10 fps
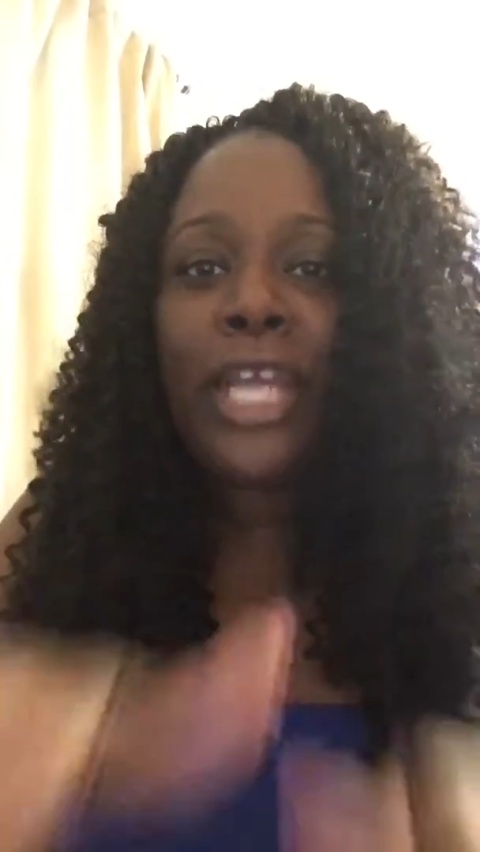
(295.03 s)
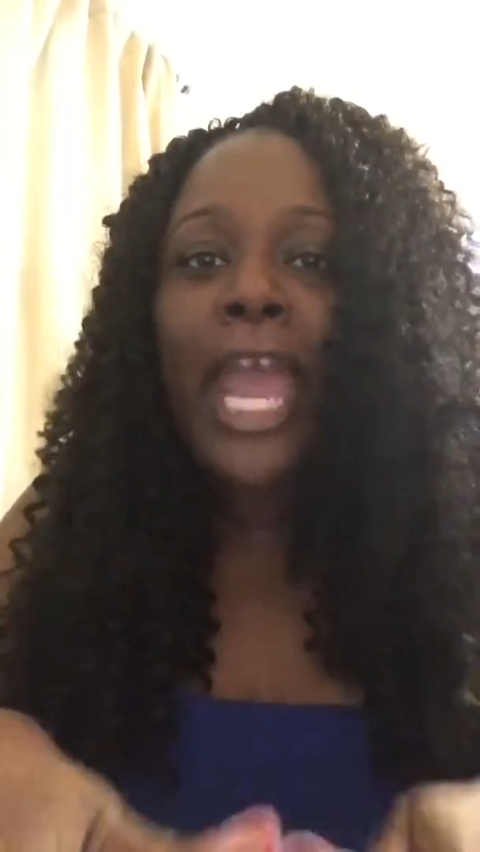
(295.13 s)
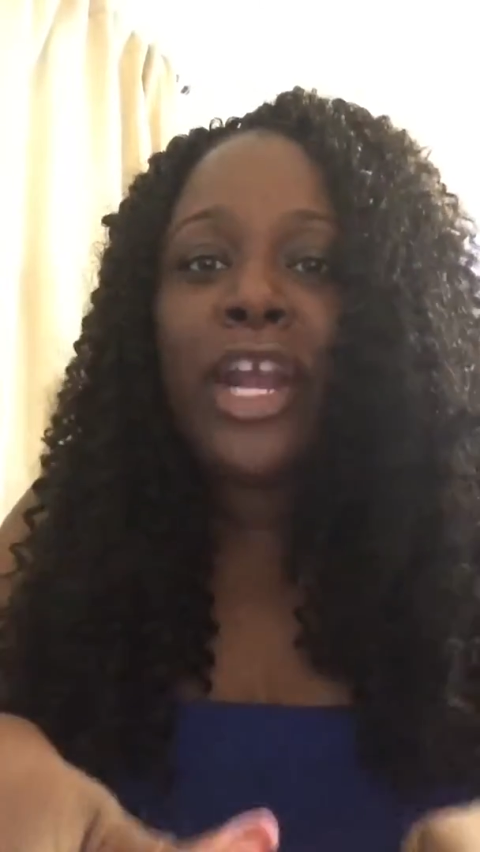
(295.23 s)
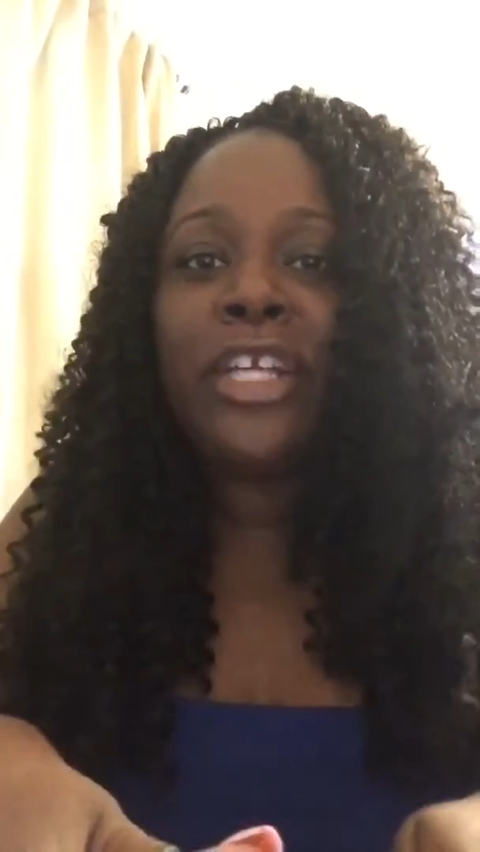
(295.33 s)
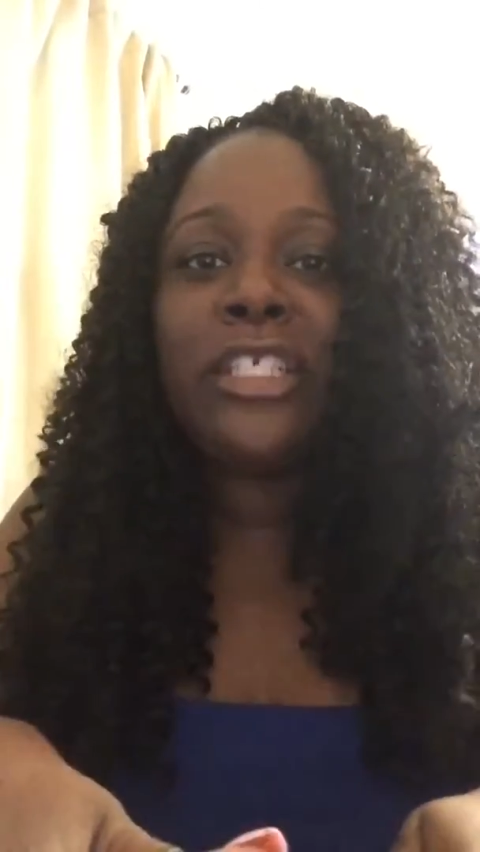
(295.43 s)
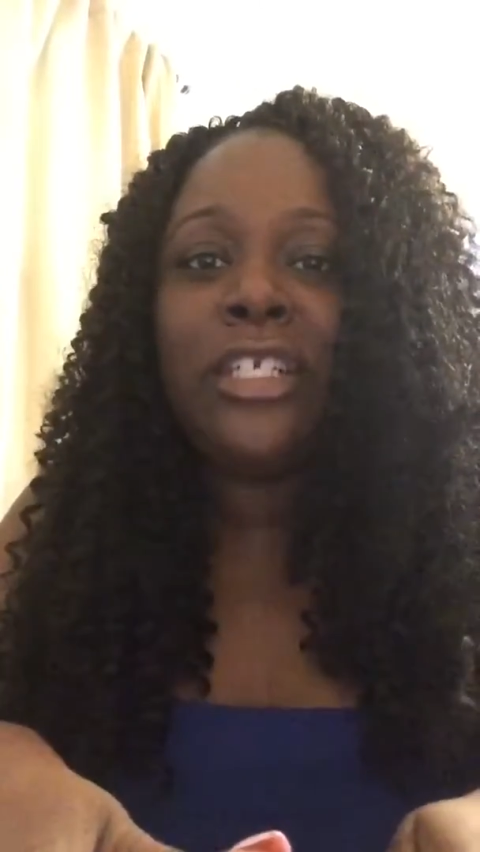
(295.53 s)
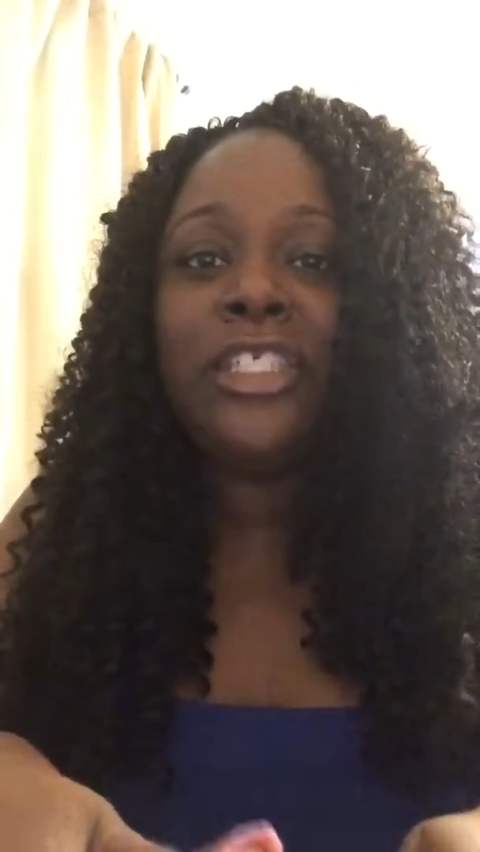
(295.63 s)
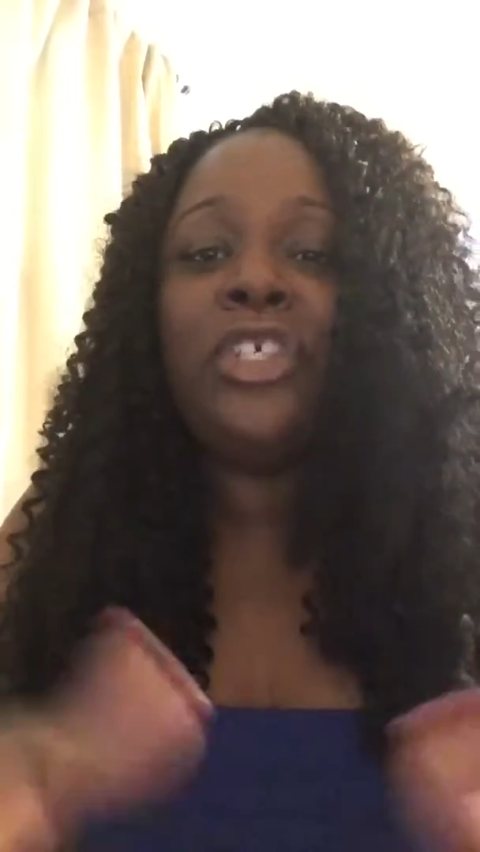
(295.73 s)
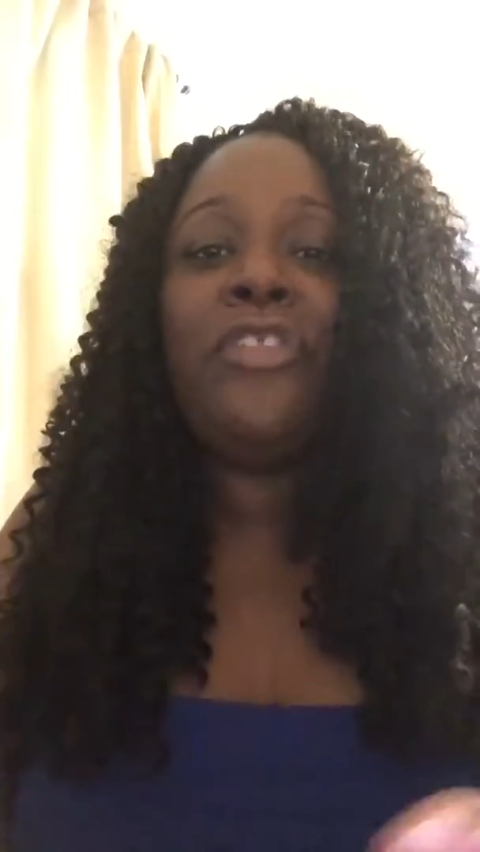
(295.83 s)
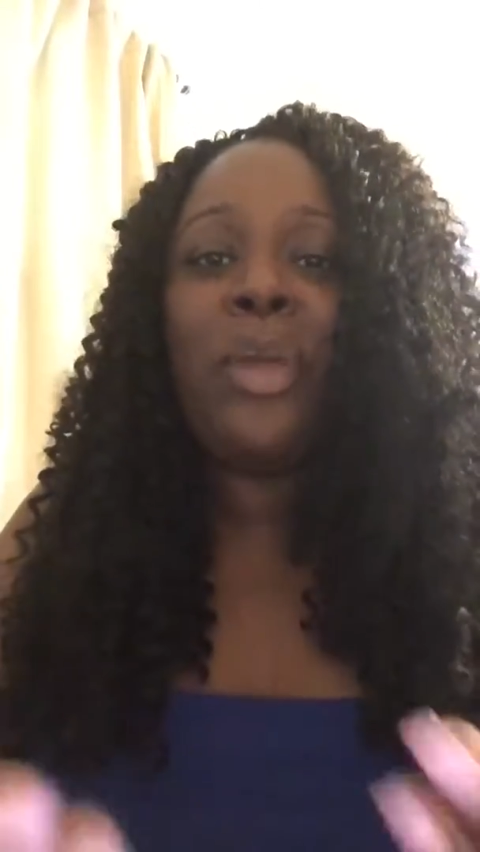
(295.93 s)
character
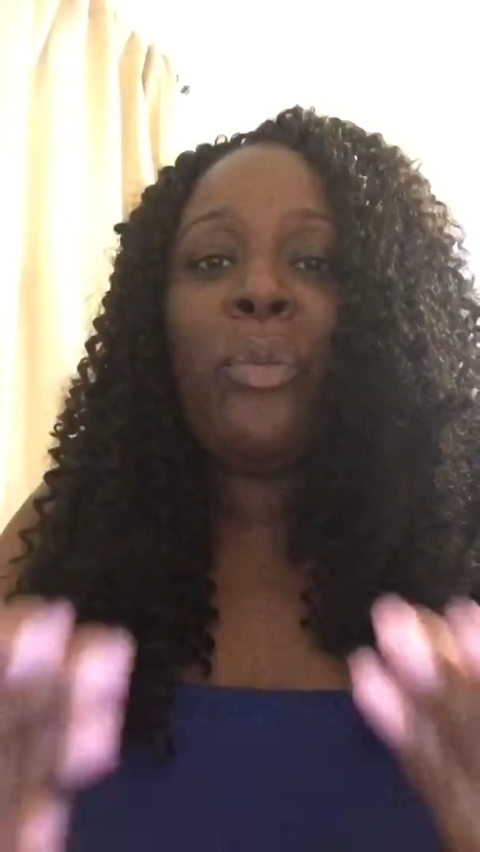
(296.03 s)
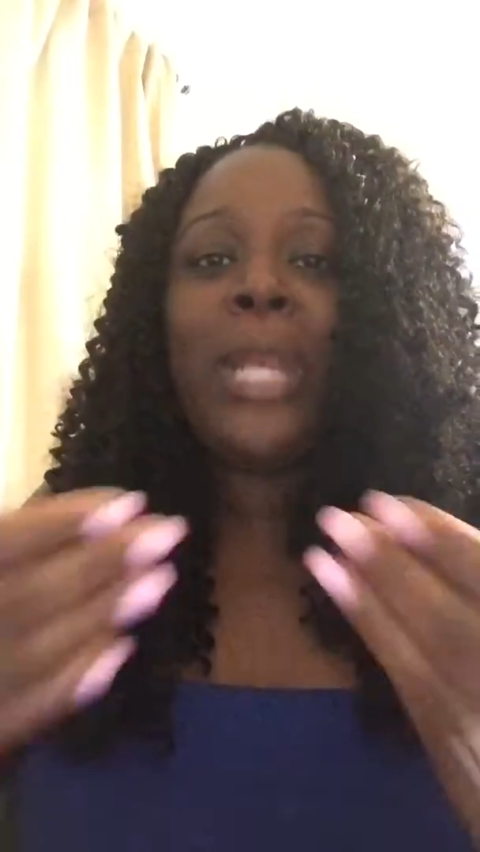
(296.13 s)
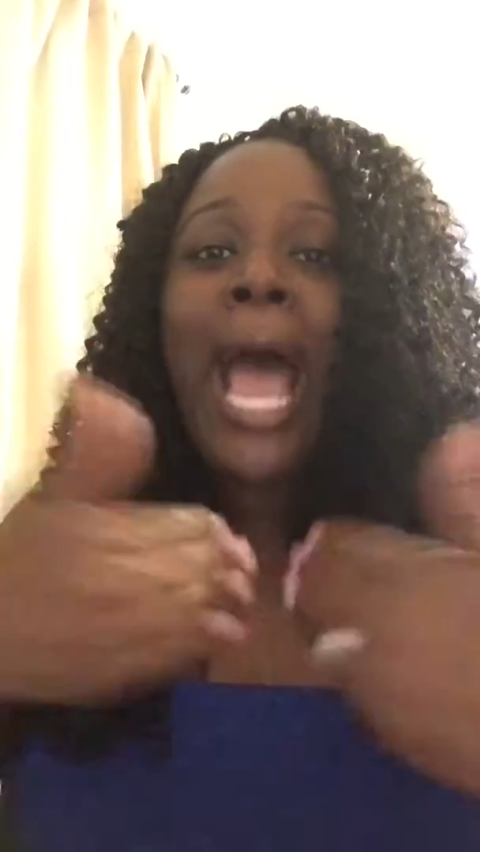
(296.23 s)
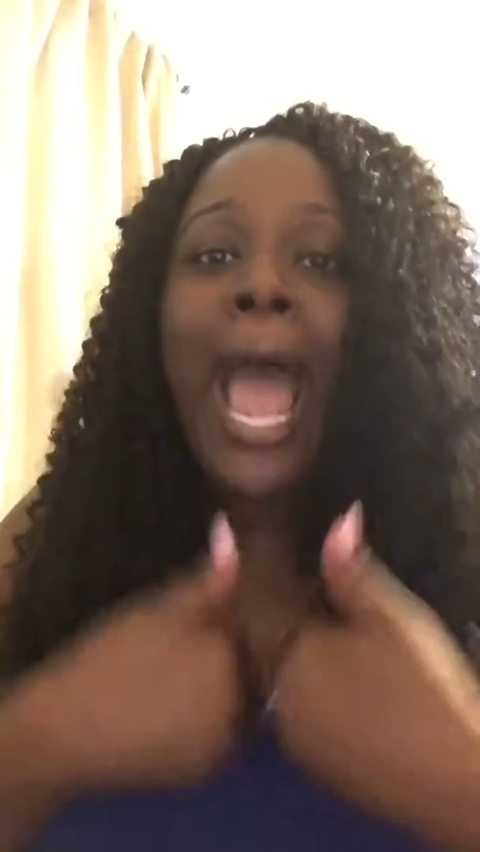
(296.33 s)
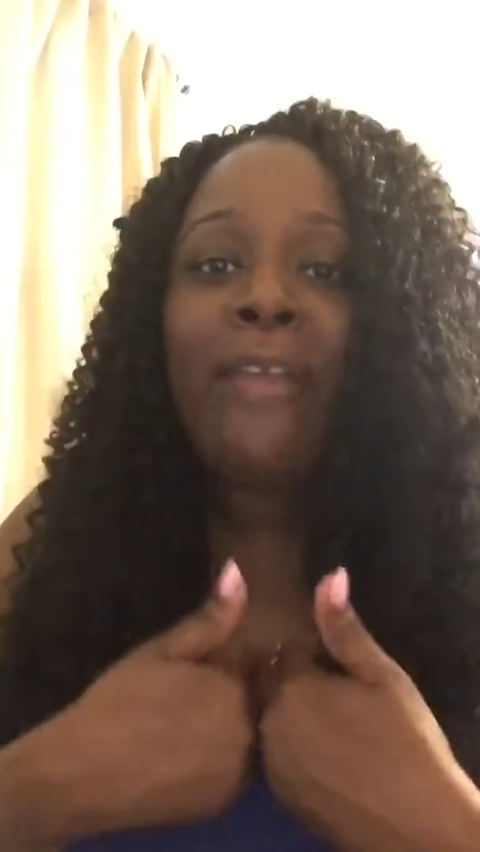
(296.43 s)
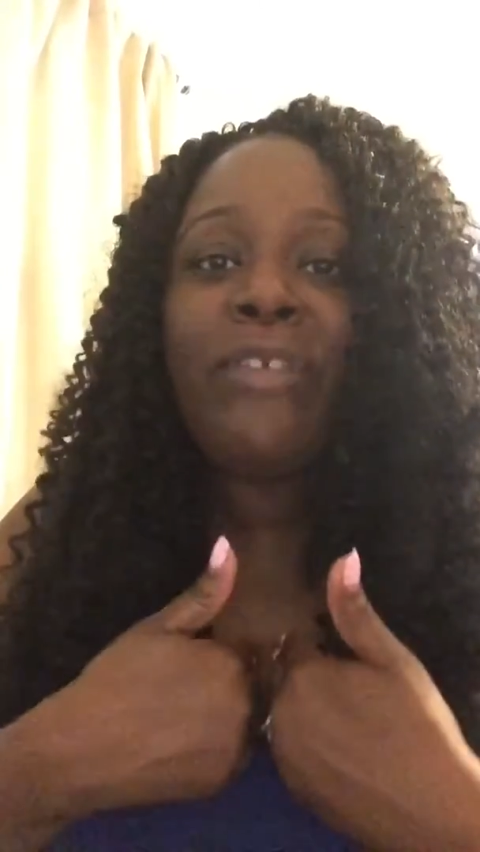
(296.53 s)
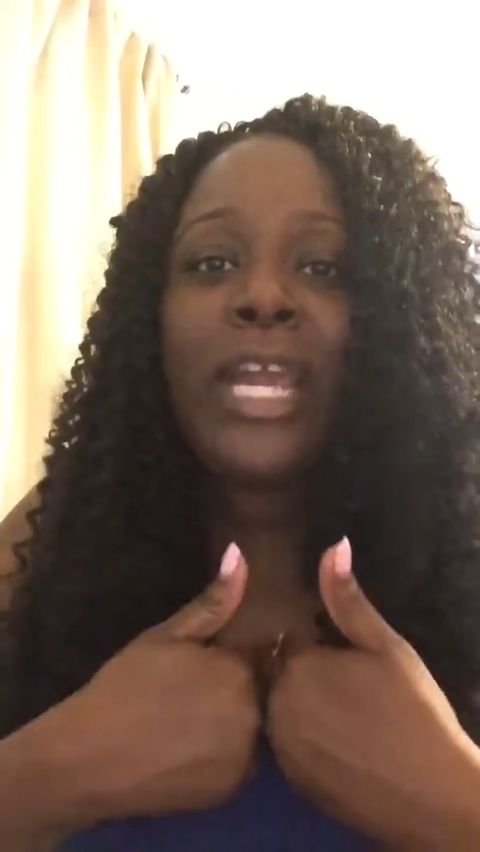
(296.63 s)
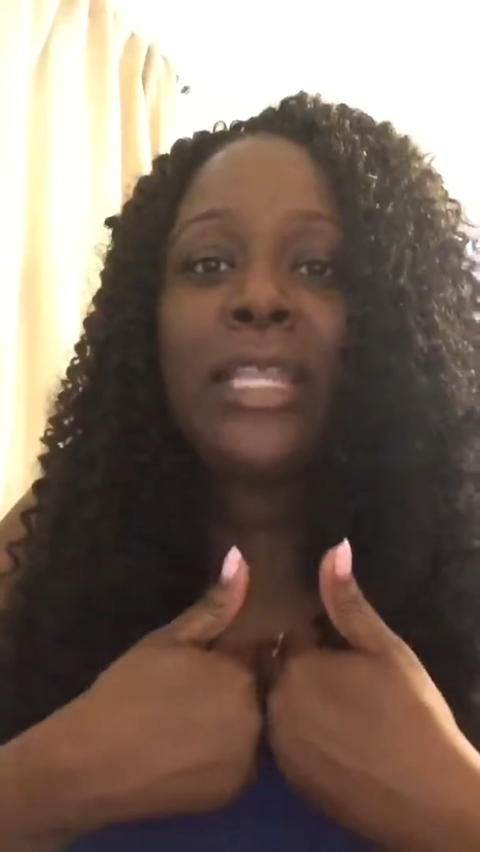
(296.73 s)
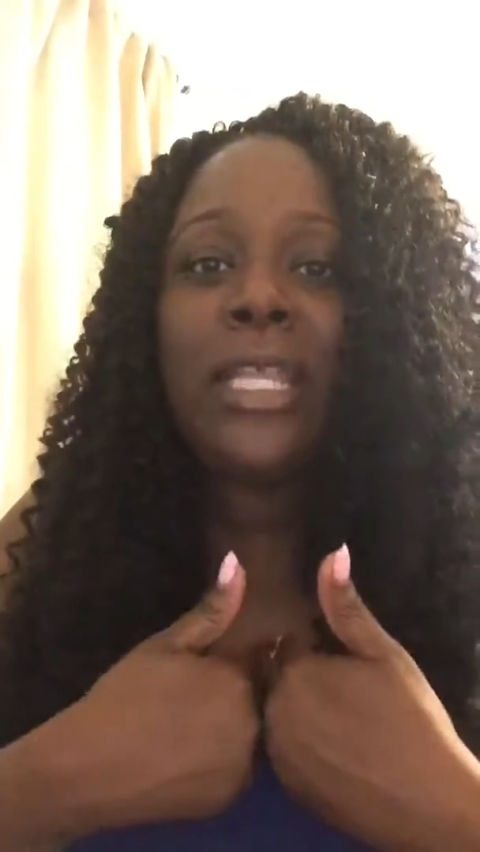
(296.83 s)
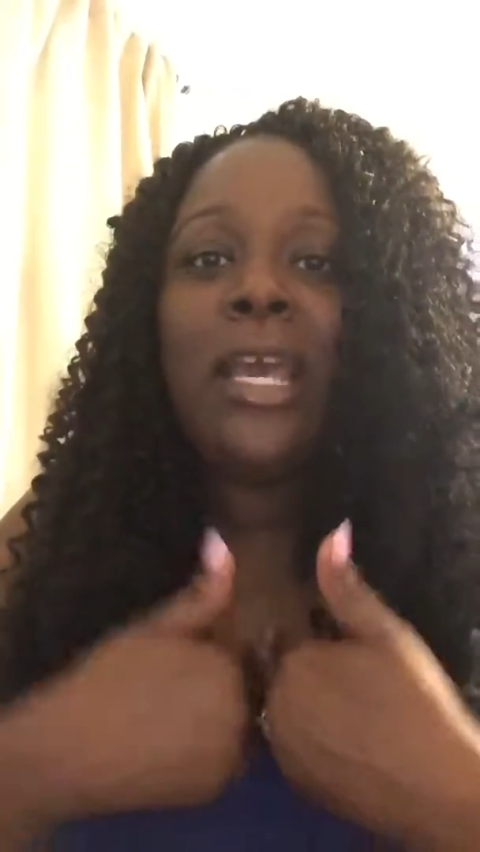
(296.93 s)
so that when I
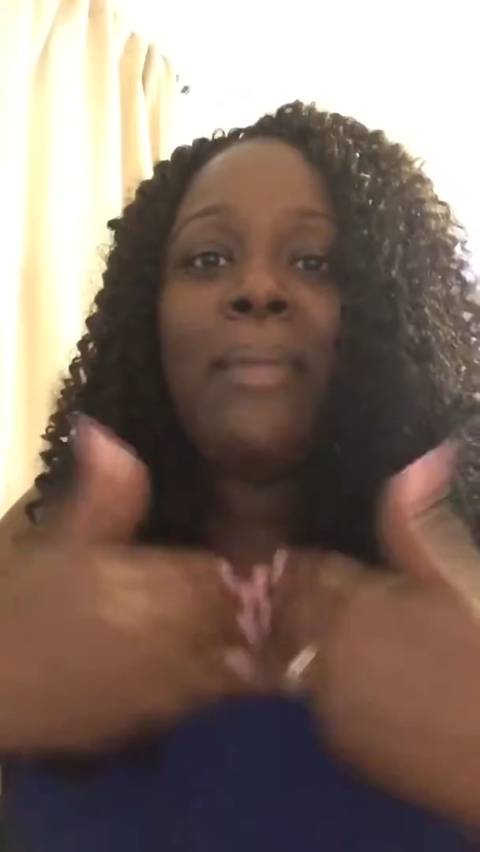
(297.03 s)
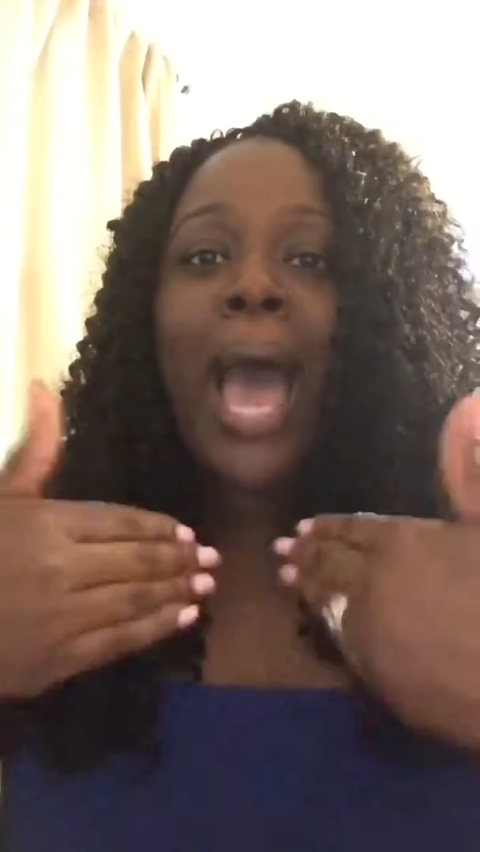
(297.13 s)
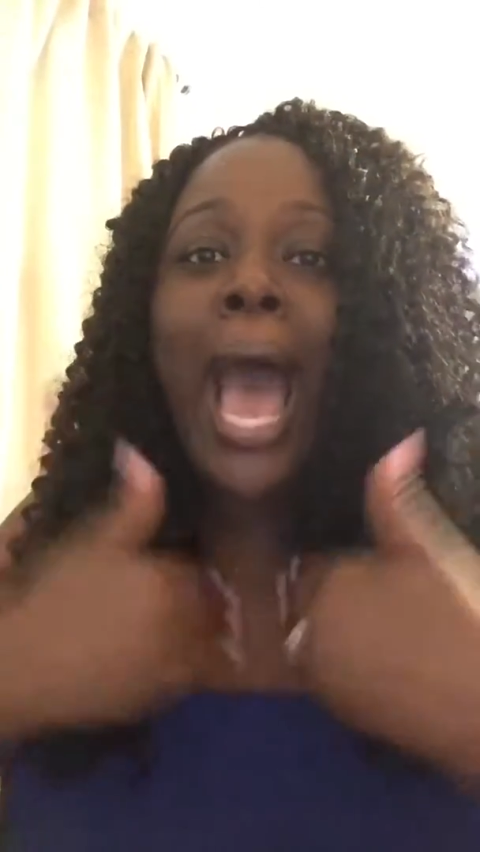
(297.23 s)
read them,